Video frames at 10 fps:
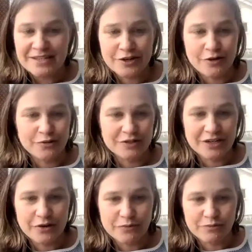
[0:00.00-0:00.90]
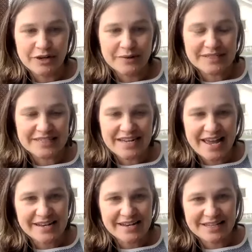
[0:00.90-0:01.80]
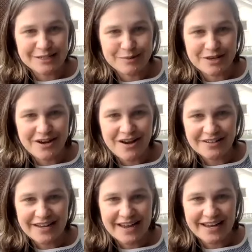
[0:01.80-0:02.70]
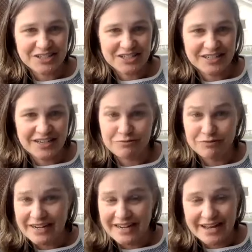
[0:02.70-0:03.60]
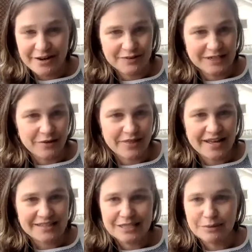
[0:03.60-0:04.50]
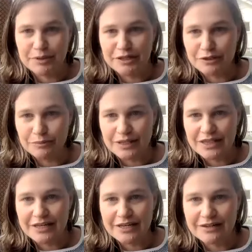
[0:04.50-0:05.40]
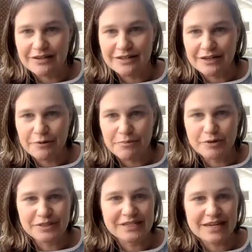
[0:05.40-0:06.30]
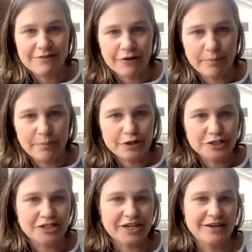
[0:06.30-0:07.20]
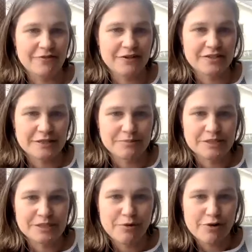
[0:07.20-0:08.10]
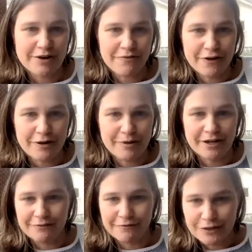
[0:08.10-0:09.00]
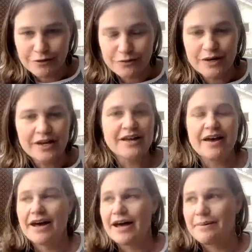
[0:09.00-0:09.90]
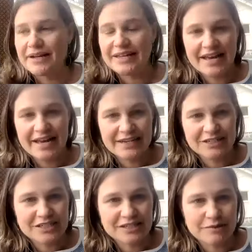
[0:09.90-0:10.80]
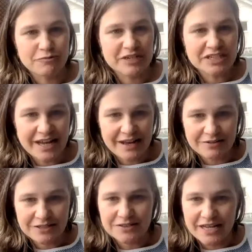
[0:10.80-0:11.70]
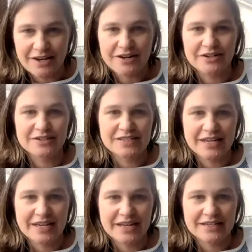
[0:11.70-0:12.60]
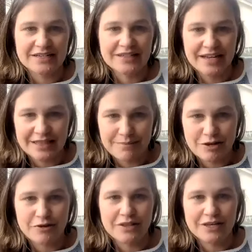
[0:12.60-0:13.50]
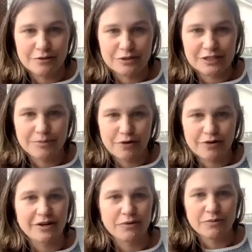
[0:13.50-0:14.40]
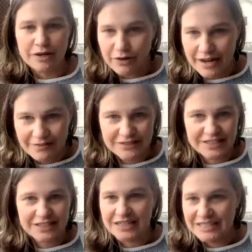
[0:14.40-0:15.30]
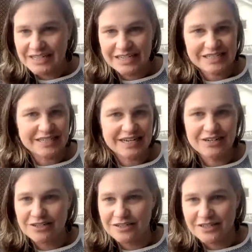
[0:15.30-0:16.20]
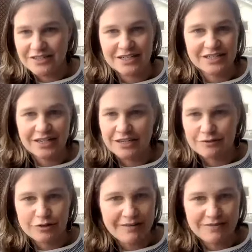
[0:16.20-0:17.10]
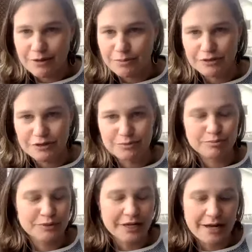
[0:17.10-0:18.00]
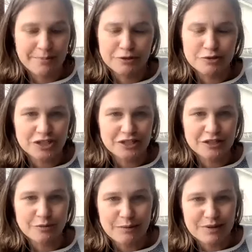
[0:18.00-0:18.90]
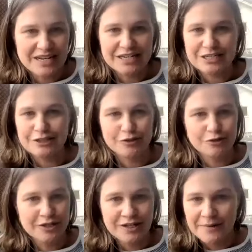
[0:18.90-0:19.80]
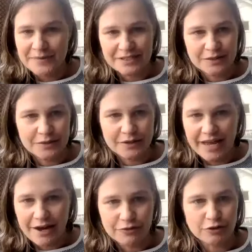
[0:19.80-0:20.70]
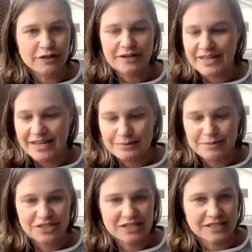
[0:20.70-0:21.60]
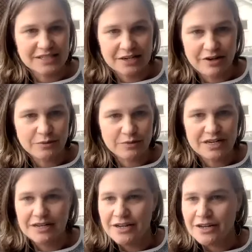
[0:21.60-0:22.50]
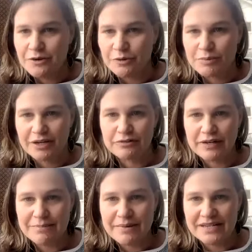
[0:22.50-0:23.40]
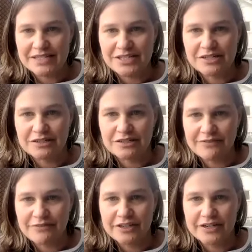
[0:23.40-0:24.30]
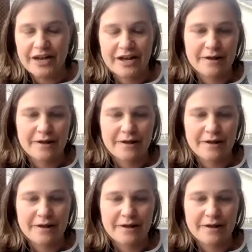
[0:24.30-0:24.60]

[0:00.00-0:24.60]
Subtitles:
So, we always like to end these with a call to action. And right now, that's the bill with the, most need for a push and for some support from all of you. Again, just reaching out to your senators and letting them know that you support a well-crafted clean heat standard that's going to drive down pollution the way we need it to. It's going to account for greenhouse gas emissions and center equity. Would be a great message to deliver.